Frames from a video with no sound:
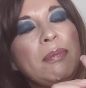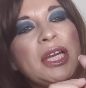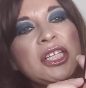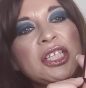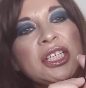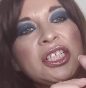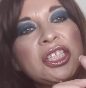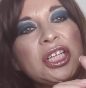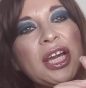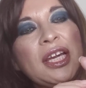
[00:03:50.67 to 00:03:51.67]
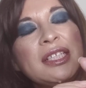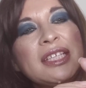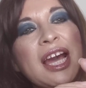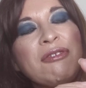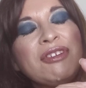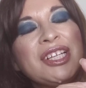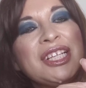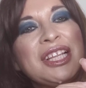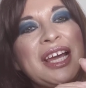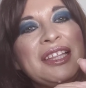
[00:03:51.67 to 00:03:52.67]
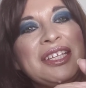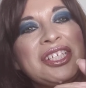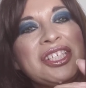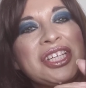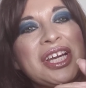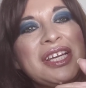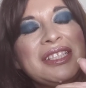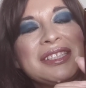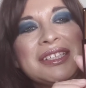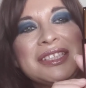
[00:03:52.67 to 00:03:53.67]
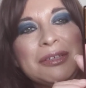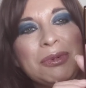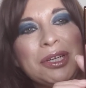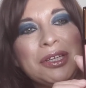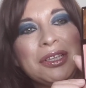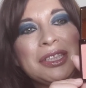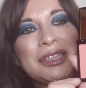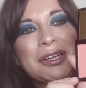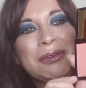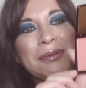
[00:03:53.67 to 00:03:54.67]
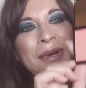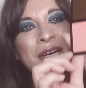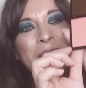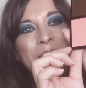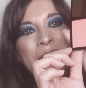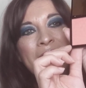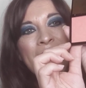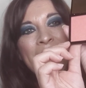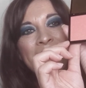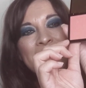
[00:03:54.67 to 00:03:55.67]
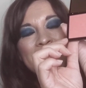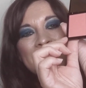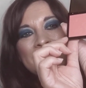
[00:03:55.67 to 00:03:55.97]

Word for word: peachy shades. I really like these shades. This I want, This are right up my alley